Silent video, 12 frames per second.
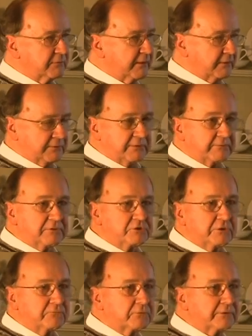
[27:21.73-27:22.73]
that area,
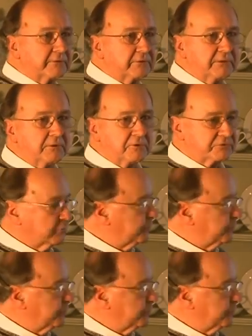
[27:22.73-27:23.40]
general area. He also